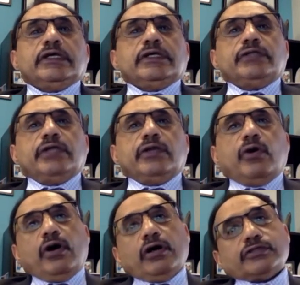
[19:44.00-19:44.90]
They
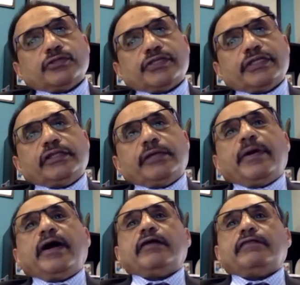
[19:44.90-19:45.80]
also set the
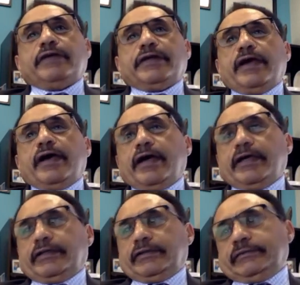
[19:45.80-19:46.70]
bar very high
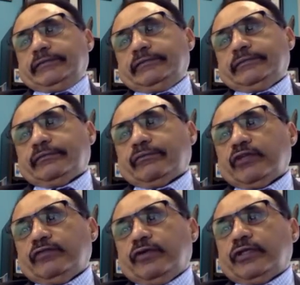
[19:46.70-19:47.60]

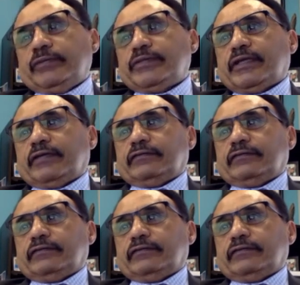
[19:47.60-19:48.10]
for themselves.